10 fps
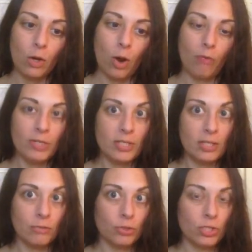Obviously,
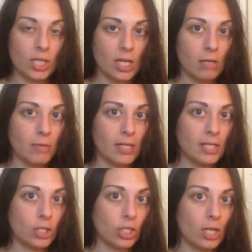if you're sitting in
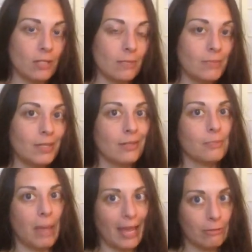meditation and something is
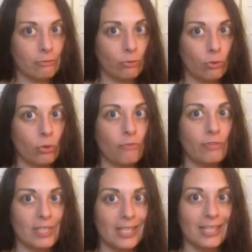painful
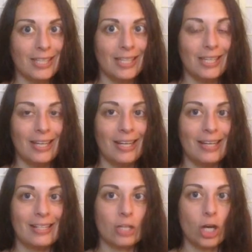physically and
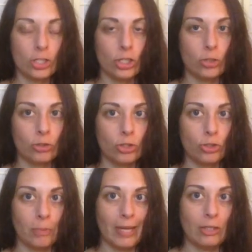it is causing you
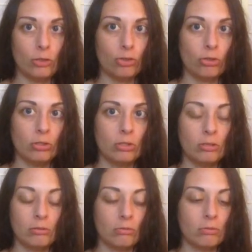extreme pain, you should
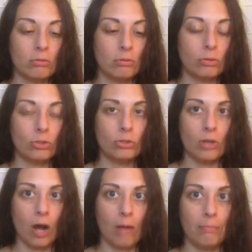
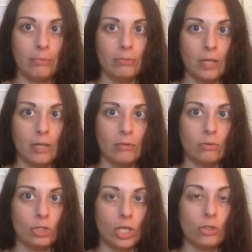stop and
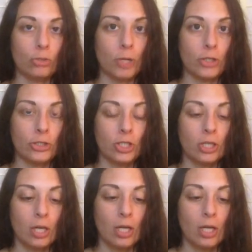change your posture.